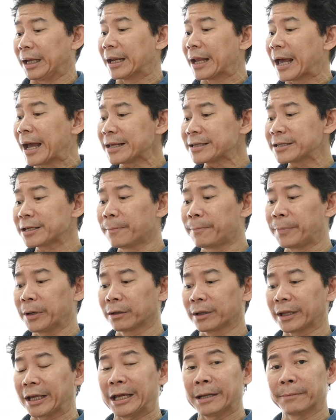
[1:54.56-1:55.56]
It has a
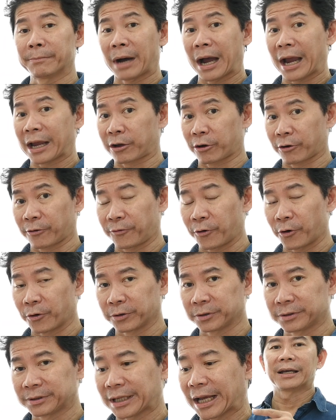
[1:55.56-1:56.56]
built-in
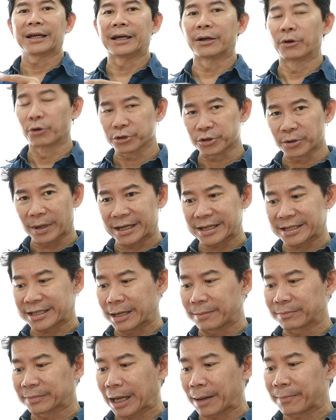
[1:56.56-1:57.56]
microphone, and also at the
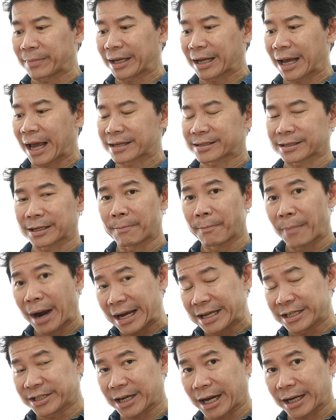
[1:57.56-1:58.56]
same time it has a
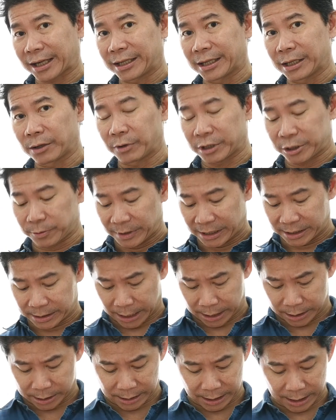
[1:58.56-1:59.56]
mic jack here, which means
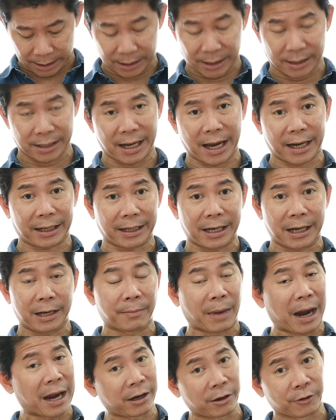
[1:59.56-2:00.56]
that you can connect a
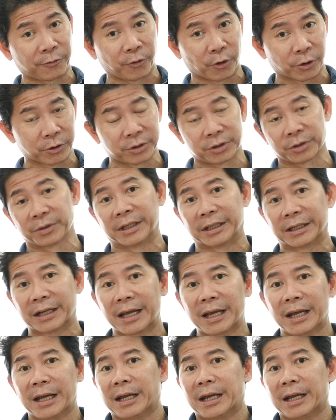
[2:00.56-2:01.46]
microphone to it.